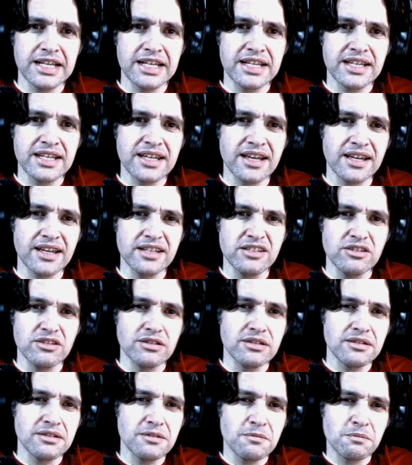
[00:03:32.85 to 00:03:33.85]
can
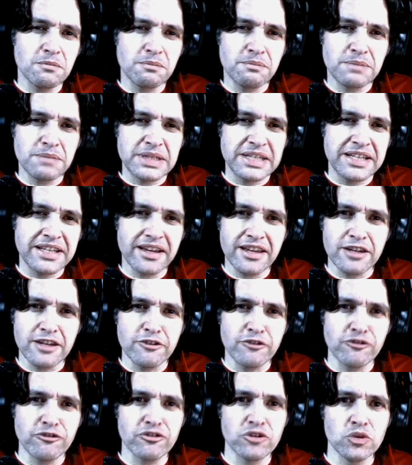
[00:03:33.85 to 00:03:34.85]
be kind of
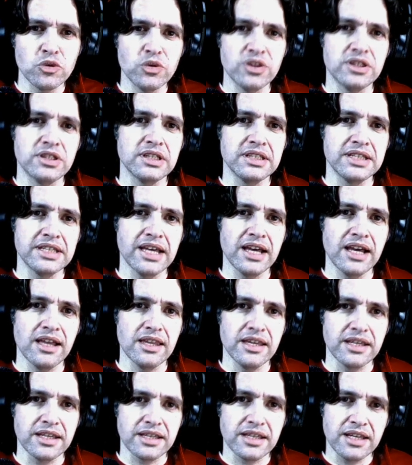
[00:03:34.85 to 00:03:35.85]
fluid in
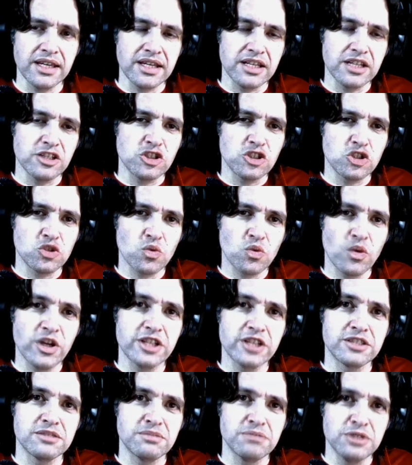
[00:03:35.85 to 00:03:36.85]
Gaelic. It can
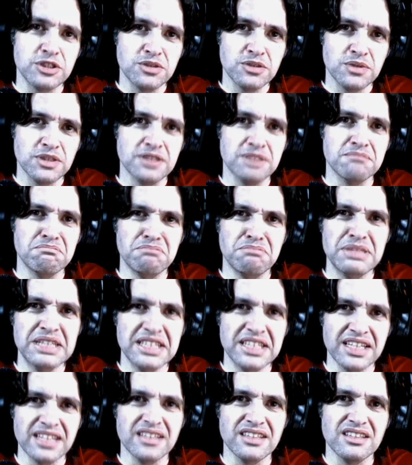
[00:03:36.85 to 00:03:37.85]
switch between
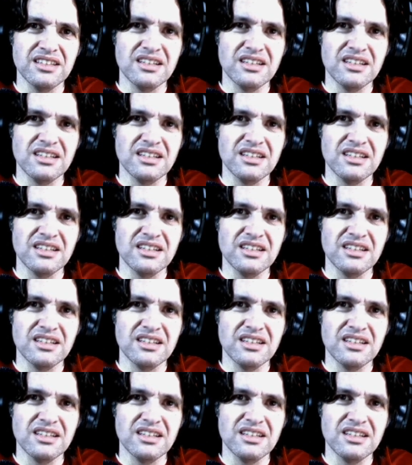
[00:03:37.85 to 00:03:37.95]
being